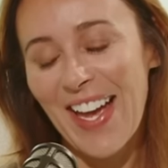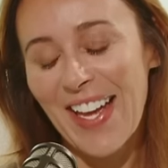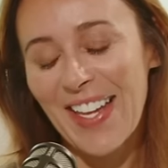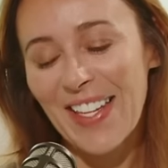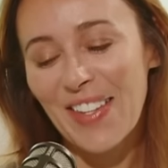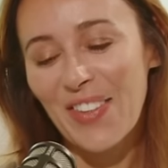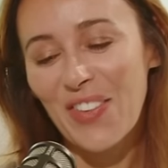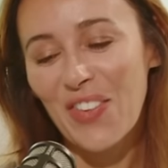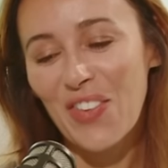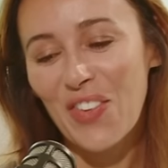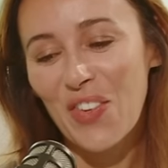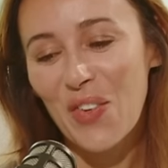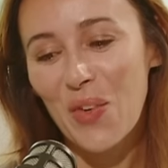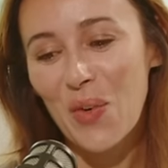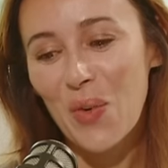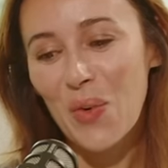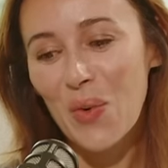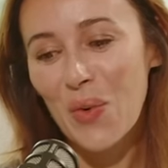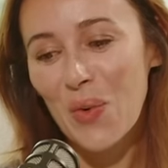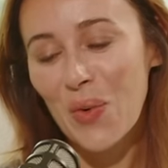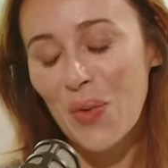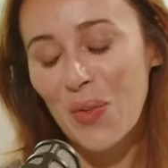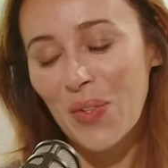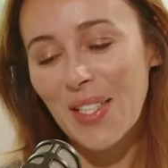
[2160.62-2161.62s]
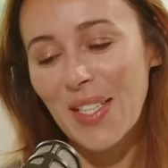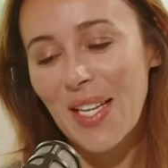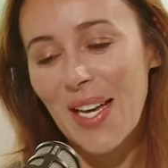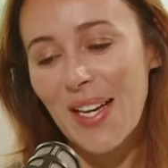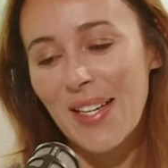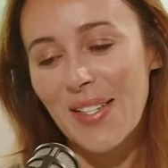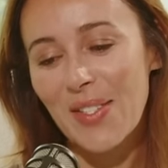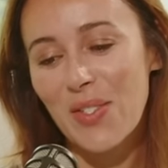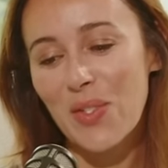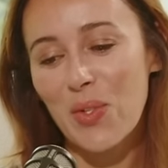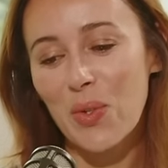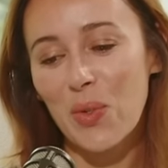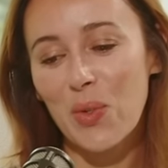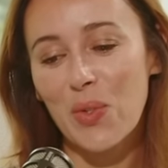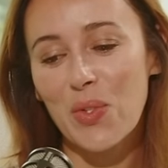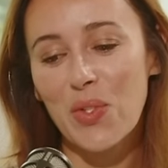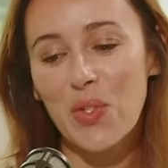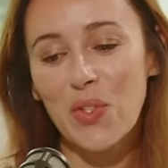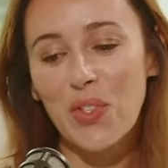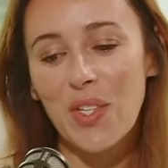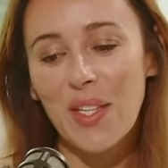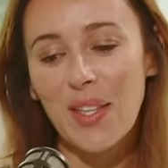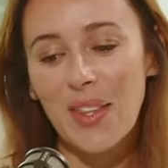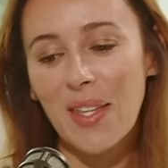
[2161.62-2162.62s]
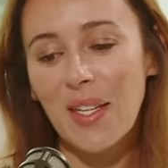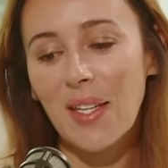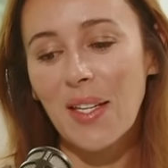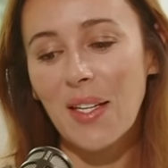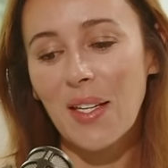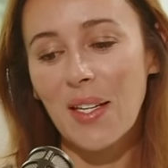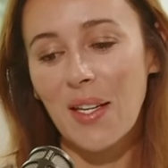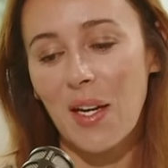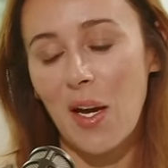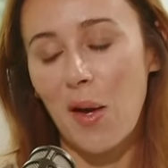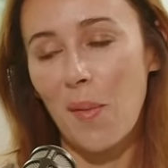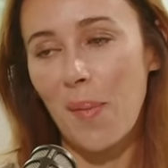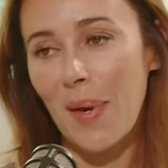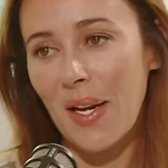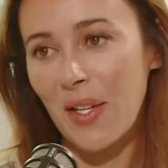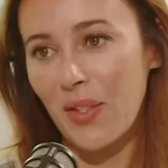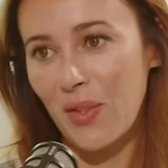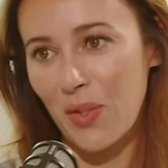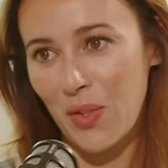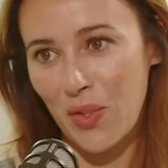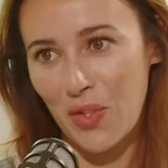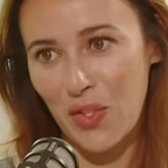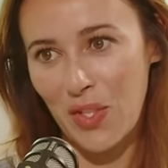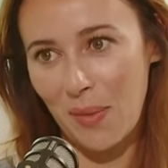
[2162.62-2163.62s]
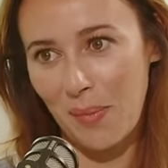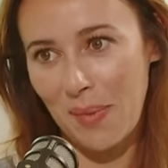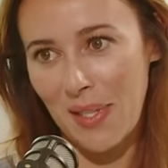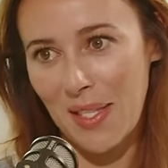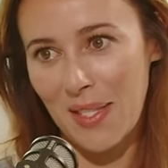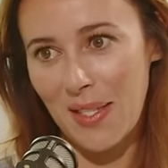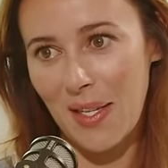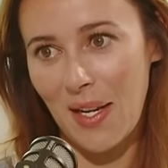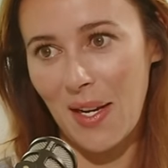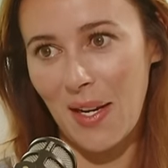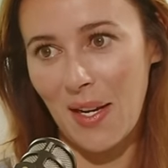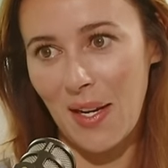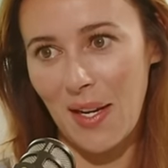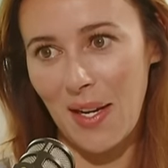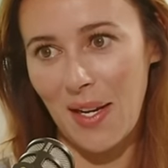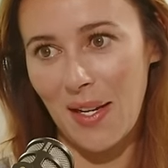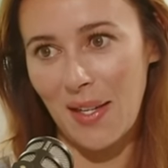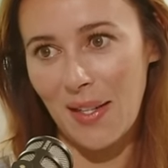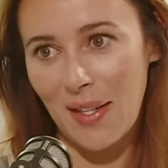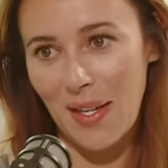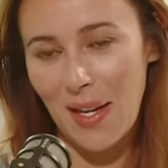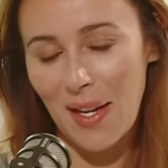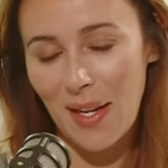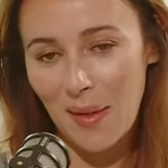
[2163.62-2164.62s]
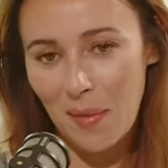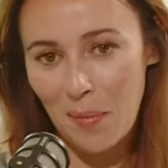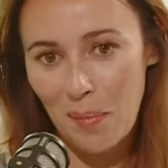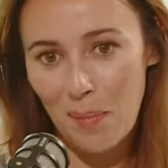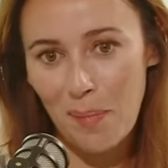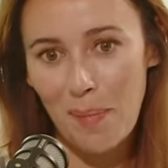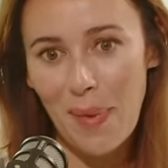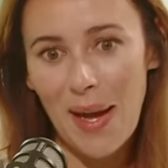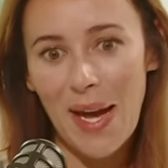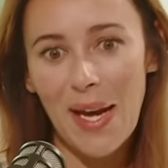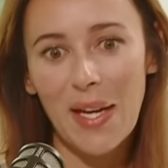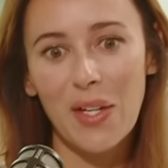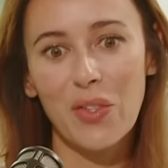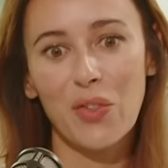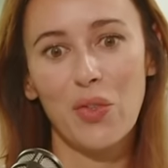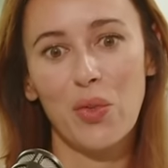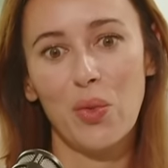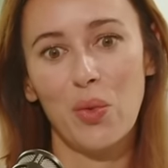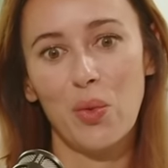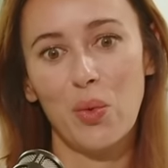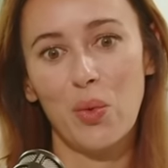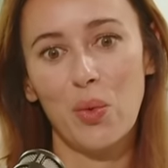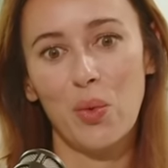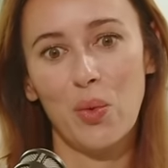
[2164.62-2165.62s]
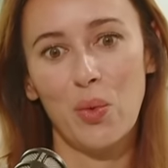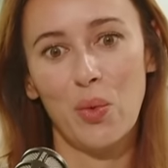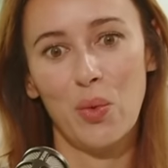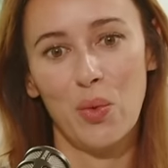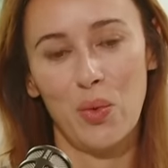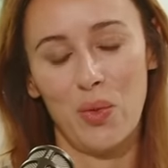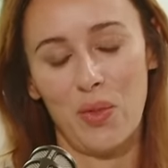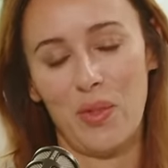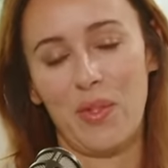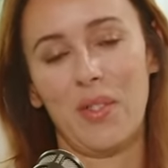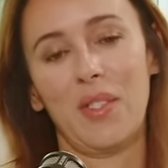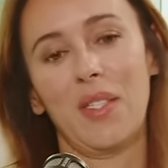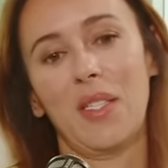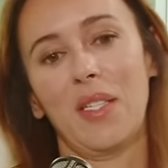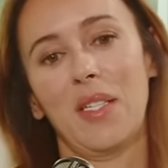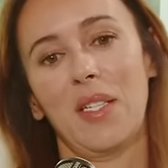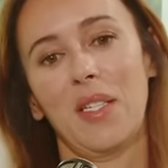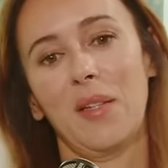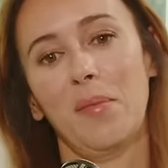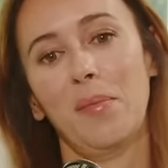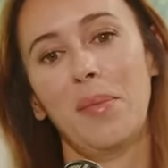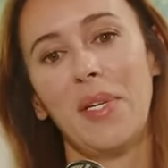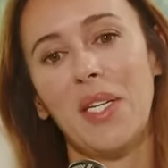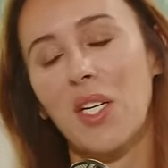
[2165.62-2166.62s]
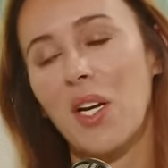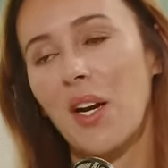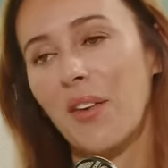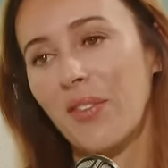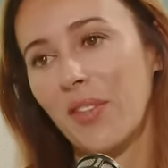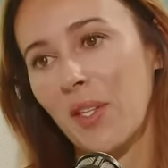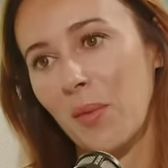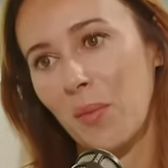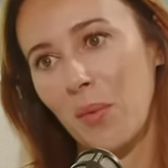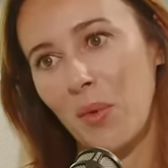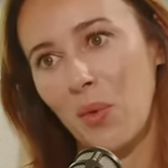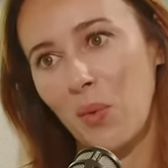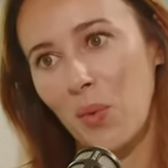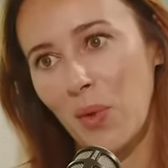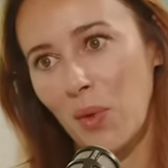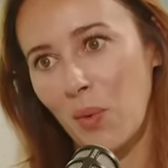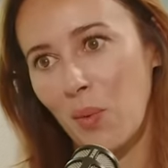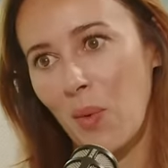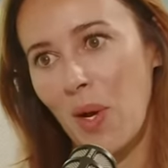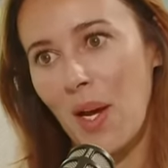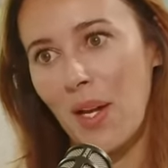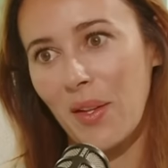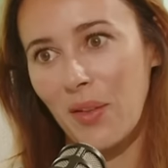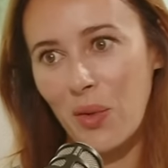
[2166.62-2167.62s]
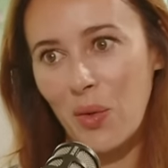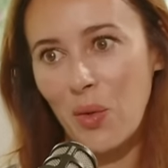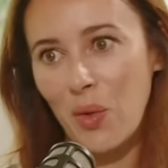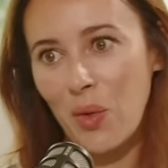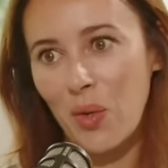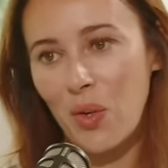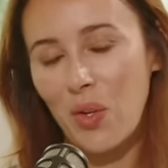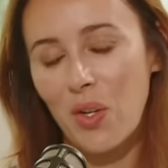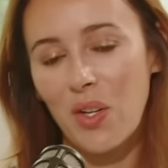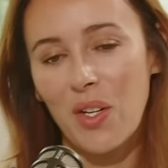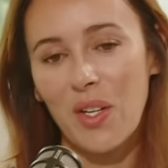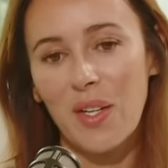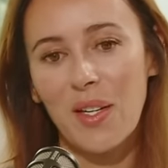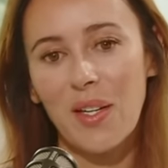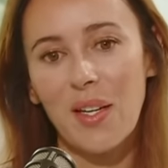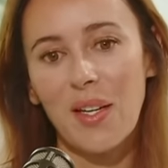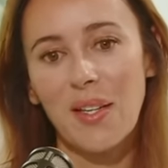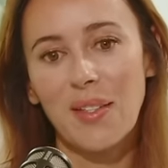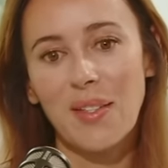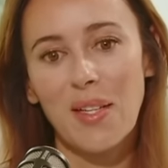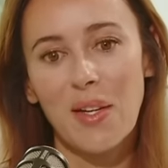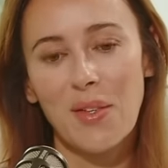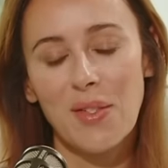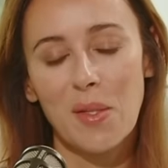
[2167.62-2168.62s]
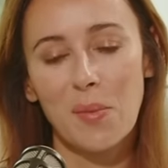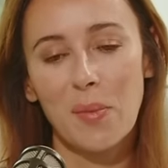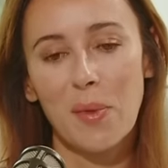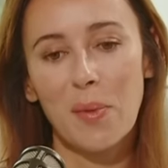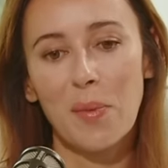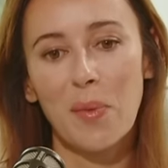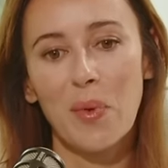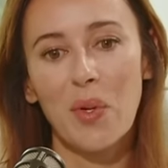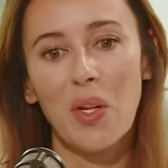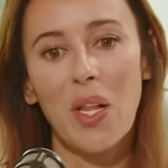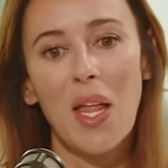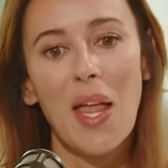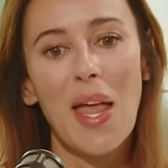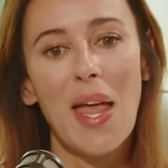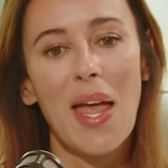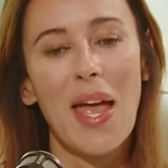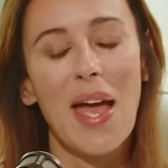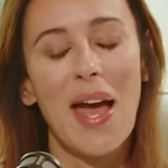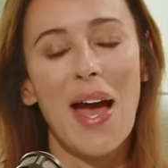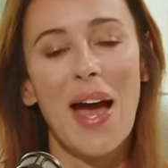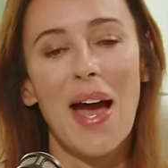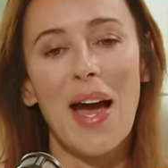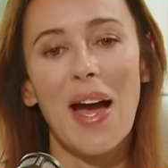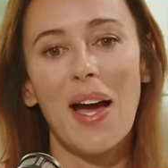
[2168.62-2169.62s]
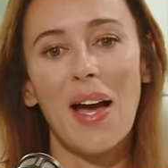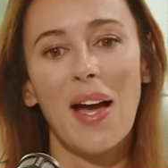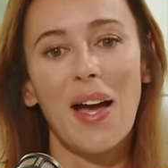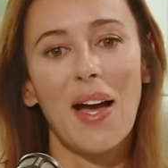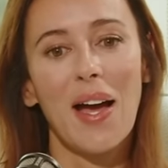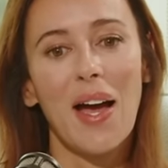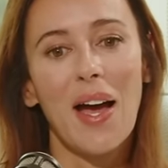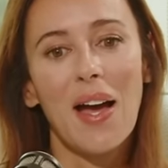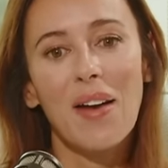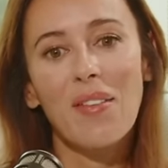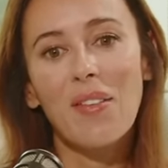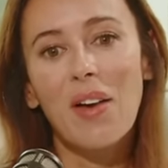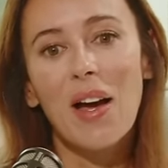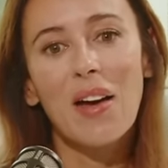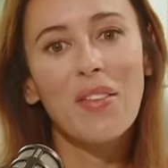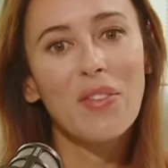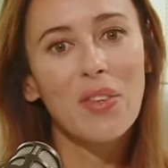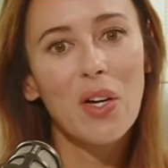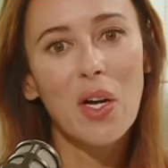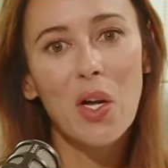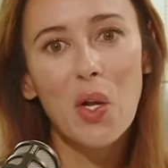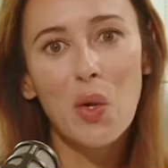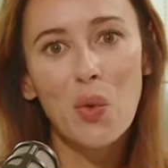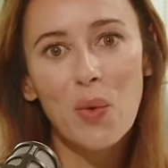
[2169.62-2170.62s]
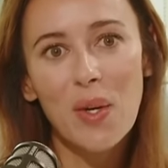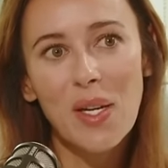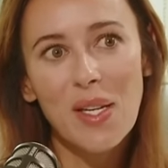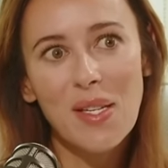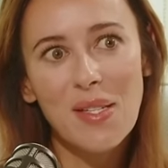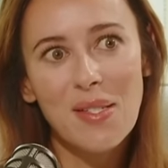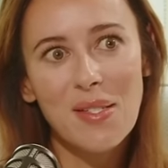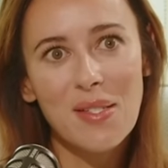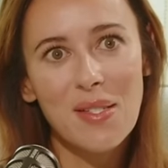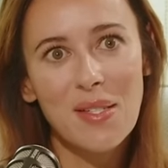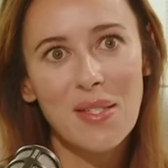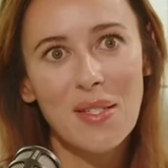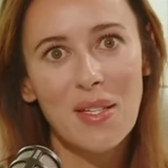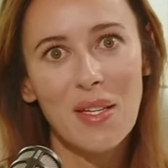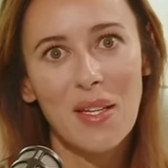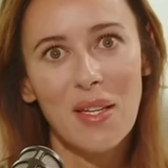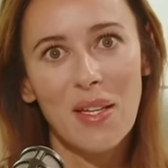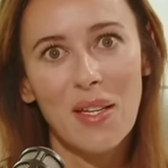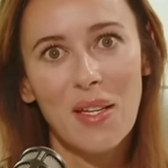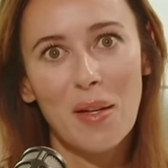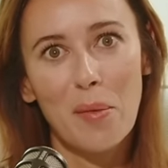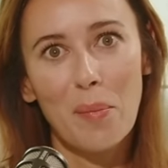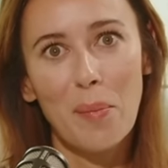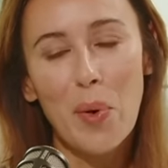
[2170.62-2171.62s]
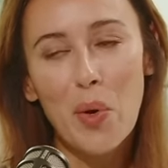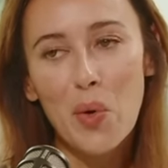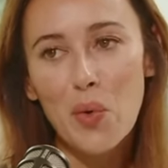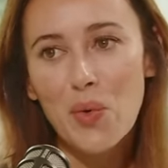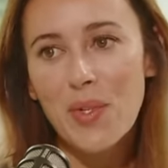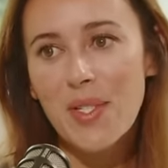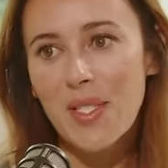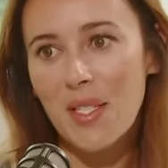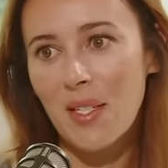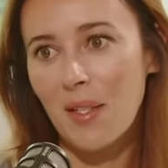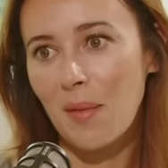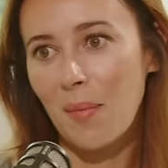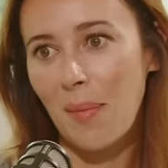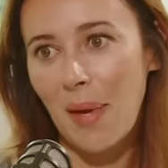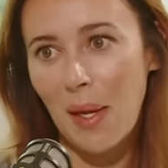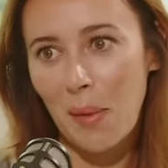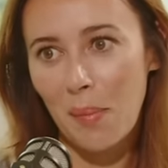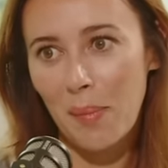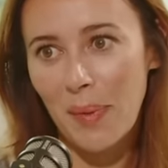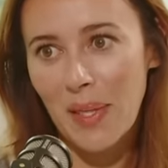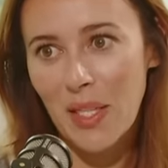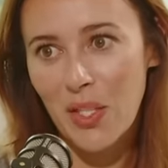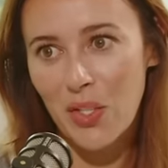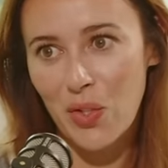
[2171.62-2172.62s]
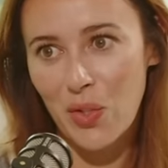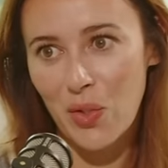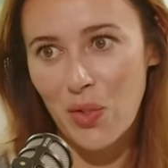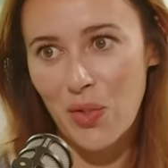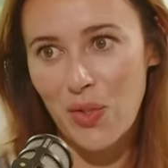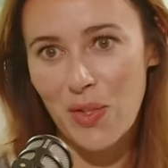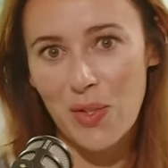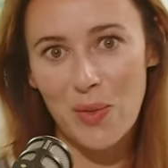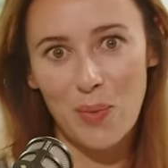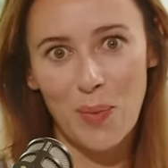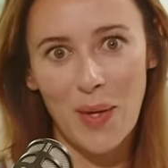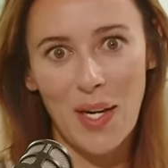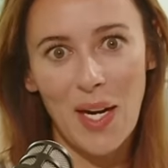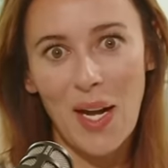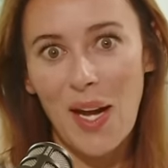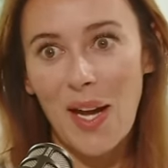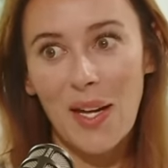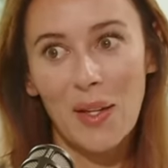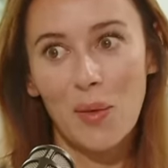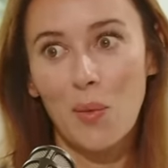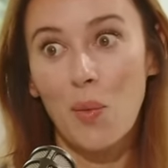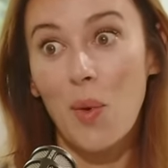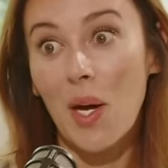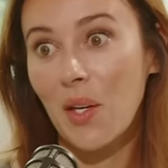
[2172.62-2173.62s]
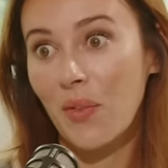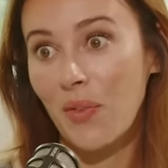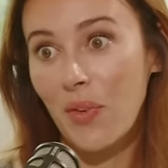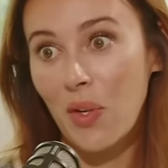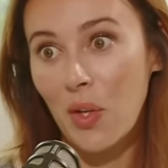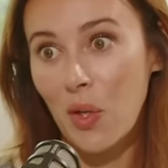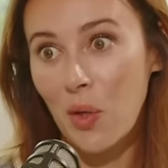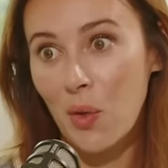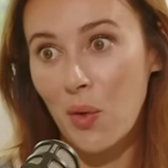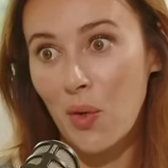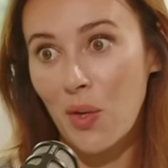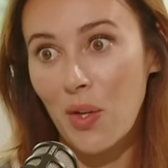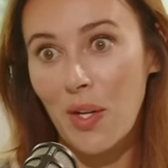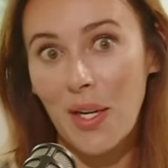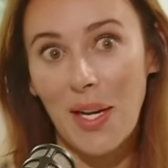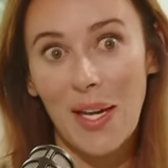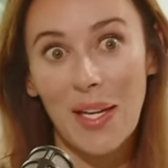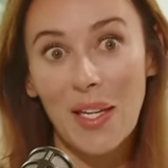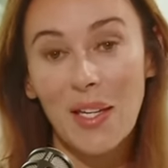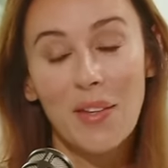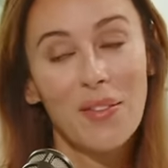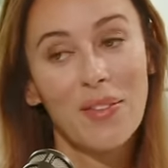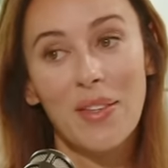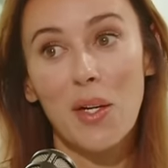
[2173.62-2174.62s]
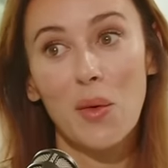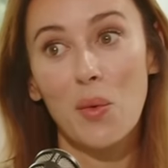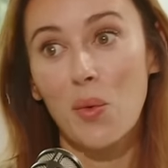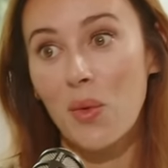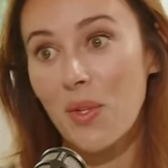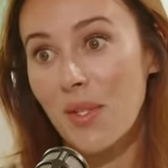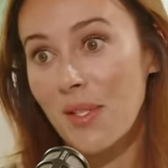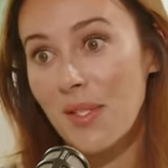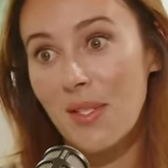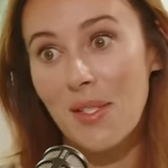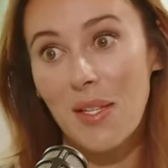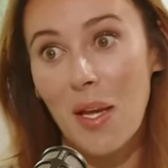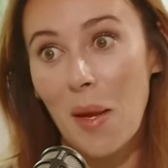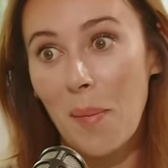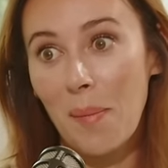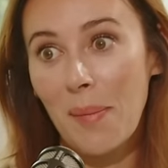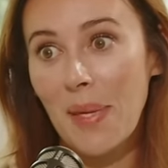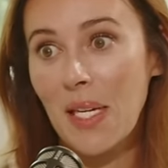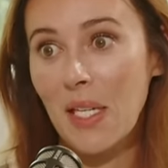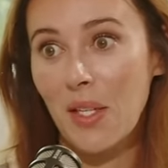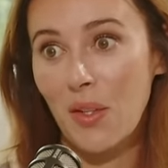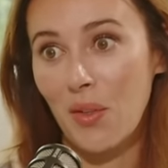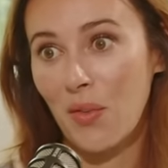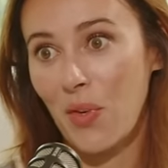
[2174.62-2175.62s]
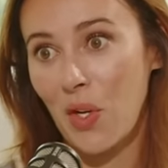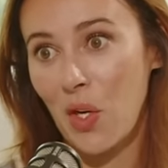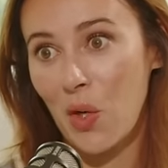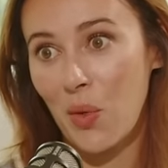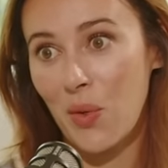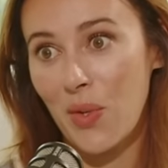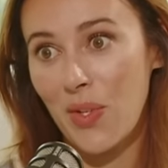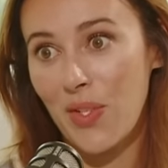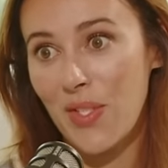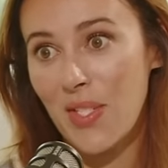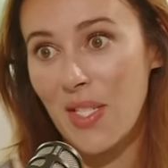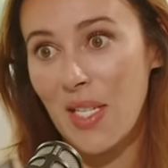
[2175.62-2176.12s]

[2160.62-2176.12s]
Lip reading: And so, yes. Yeah, so the thing about social media and back to being comfortable with one or 1,000 people, I've always posted my pictures when I had one follower, like if there was a million followers.